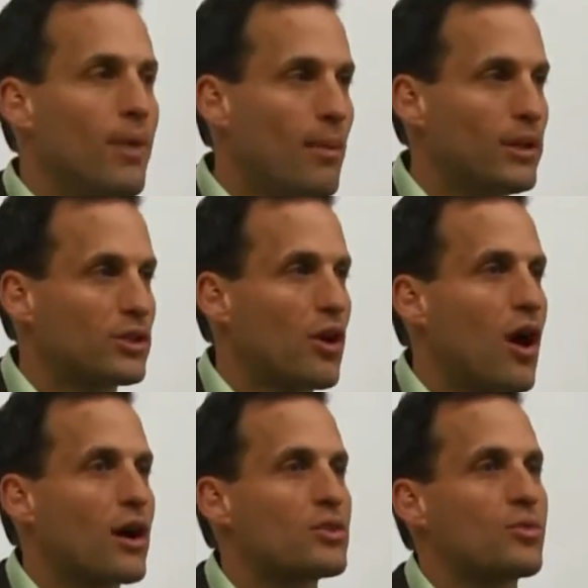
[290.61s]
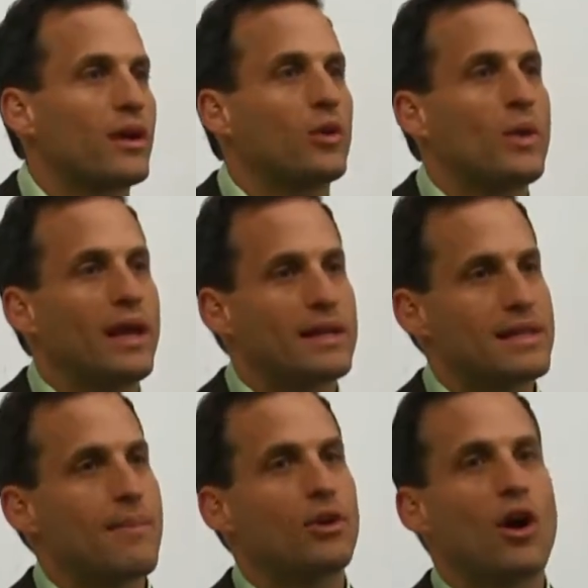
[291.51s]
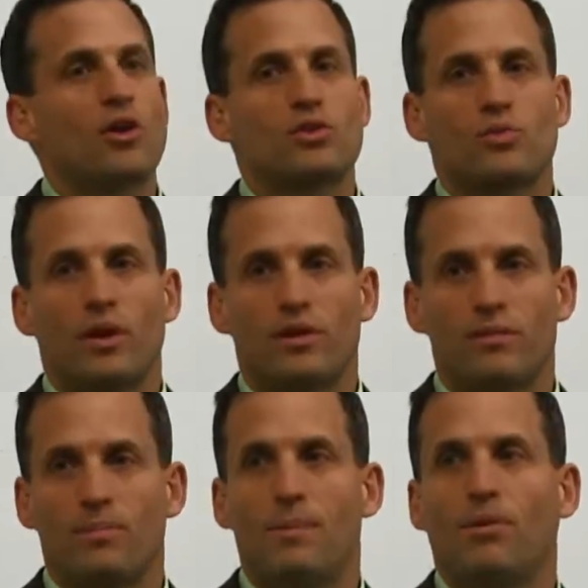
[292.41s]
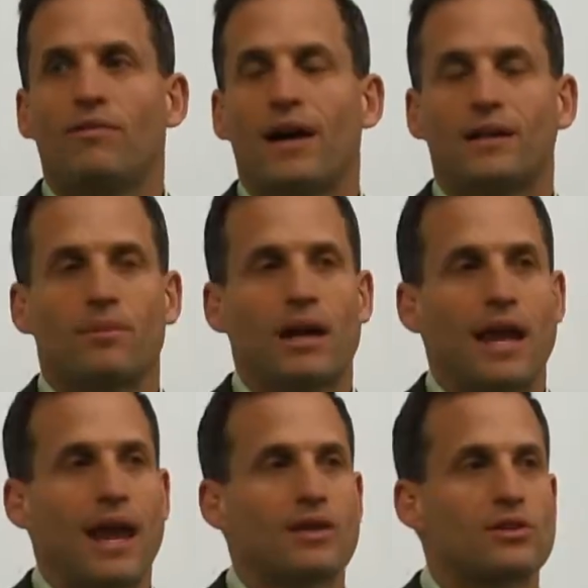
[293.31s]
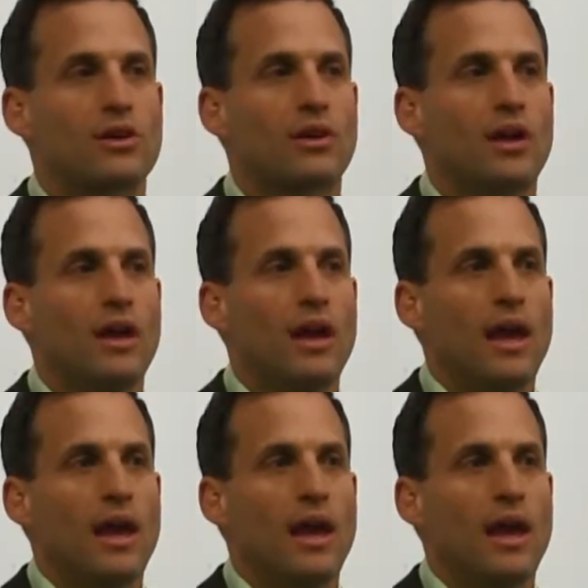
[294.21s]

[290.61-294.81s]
public talks, running weekend seminars with people affected by cancer.